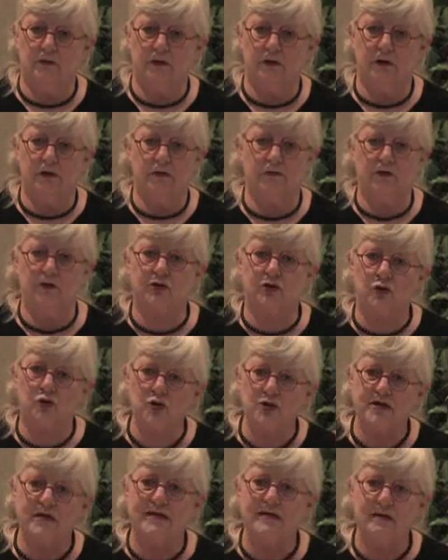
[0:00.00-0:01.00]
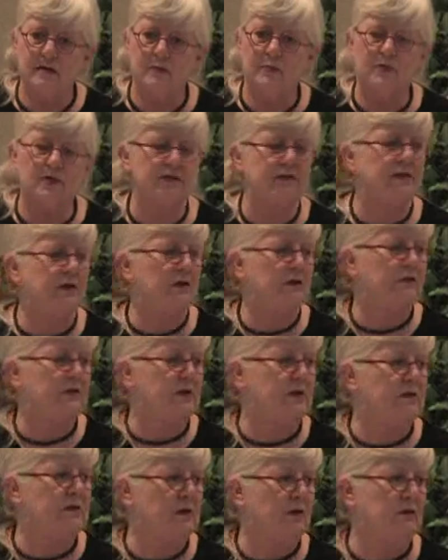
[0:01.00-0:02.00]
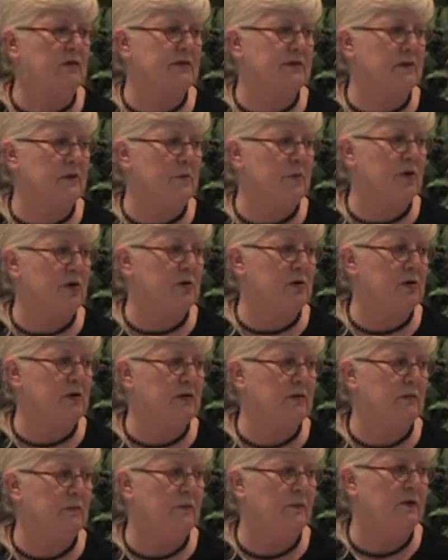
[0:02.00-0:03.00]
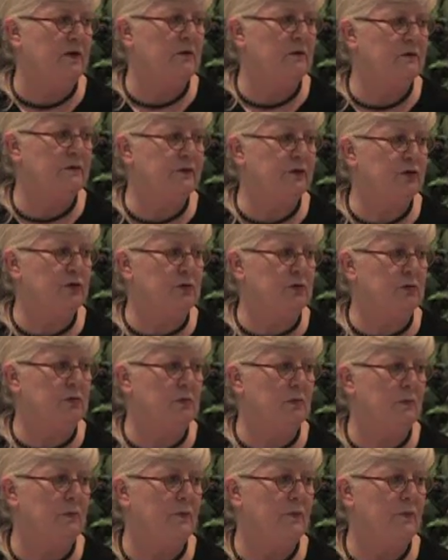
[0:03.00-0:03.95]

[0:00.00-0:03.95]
13% of the adults in America flew